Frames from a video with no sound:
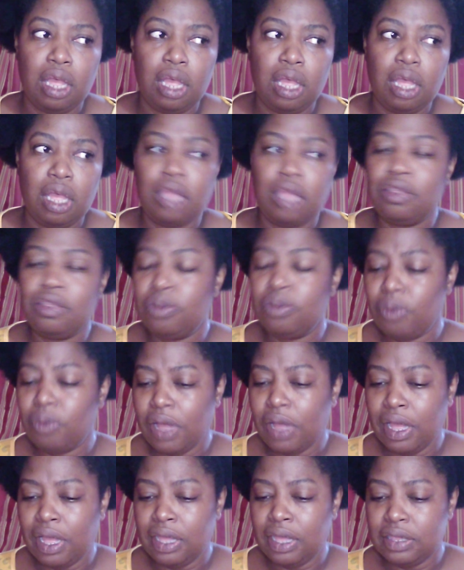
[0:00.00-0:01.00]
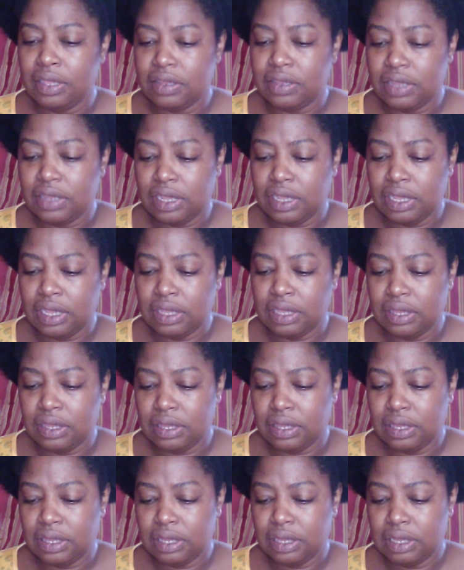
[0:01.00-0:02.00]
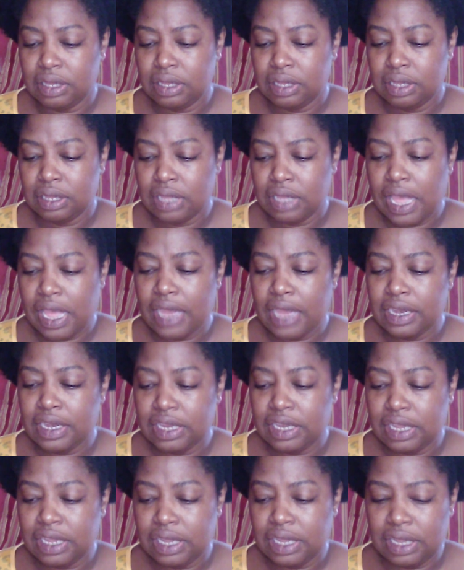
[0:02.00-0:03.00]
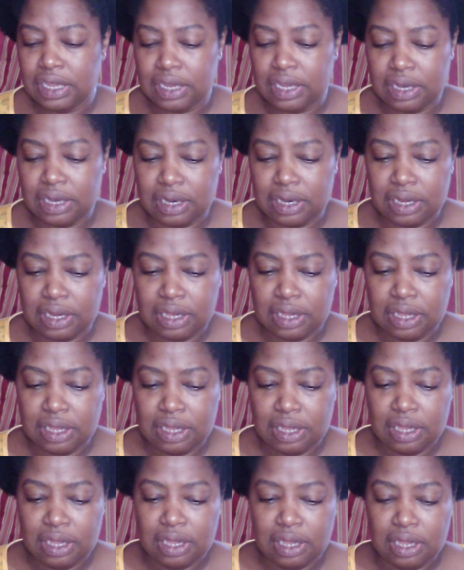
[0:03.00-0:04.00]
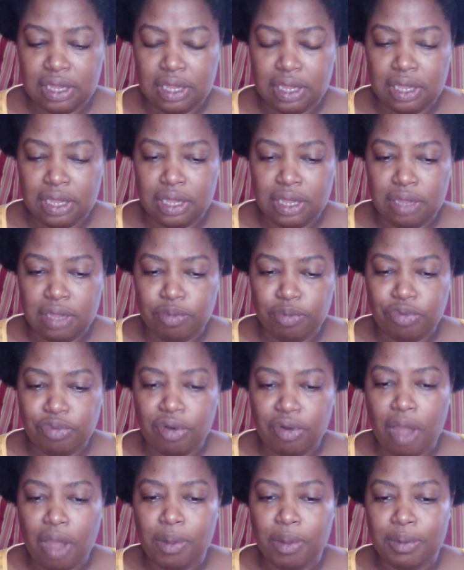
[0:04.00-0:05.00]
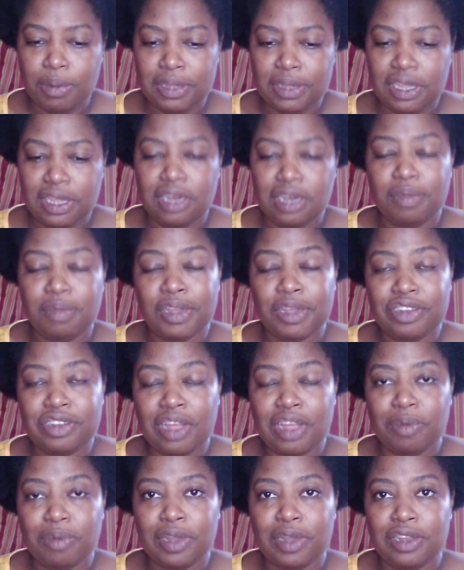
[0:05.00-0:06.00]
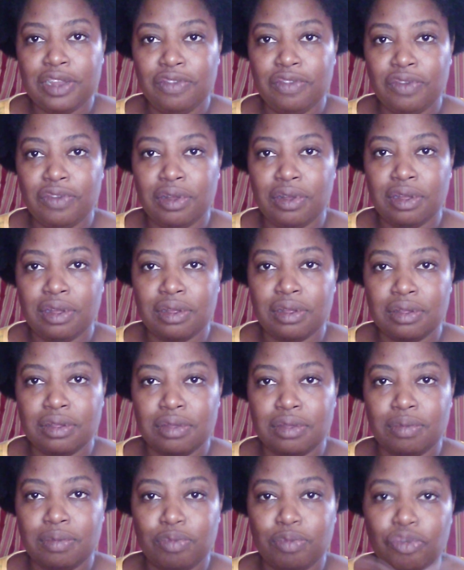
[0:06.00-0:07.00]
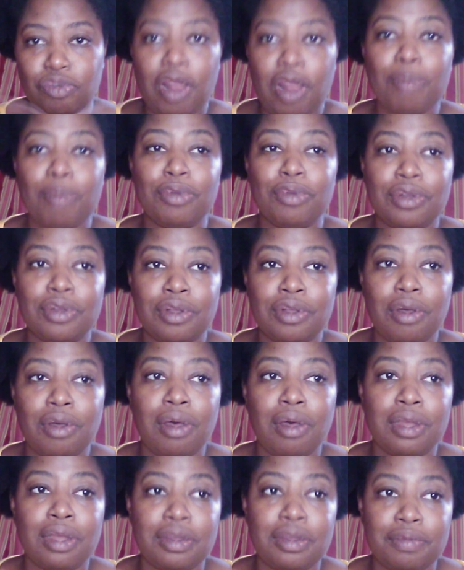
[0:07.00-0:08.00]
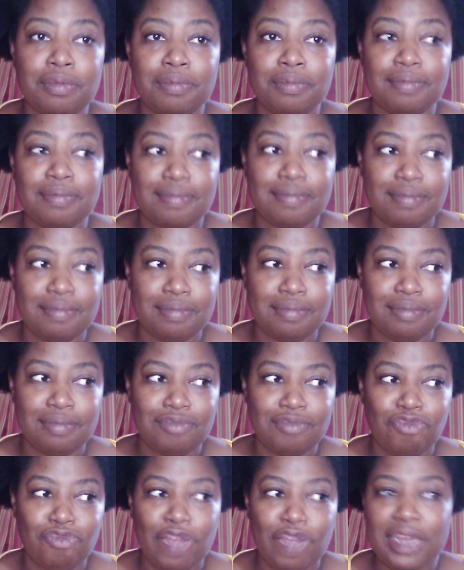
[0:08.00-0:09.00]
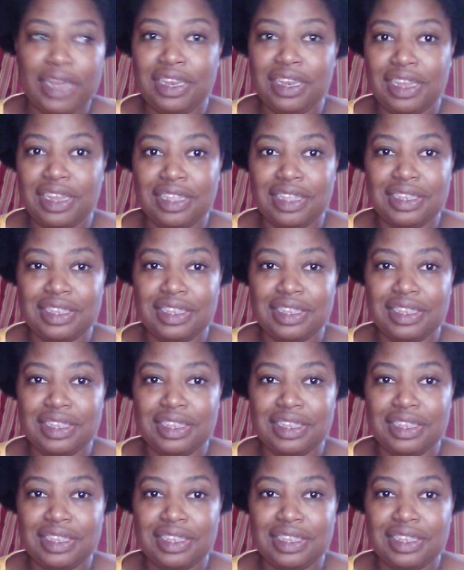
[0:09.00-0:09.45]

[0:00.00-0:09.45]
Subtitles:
Otherwise it's editing and probably getting my shop ready for proper autumn readiness.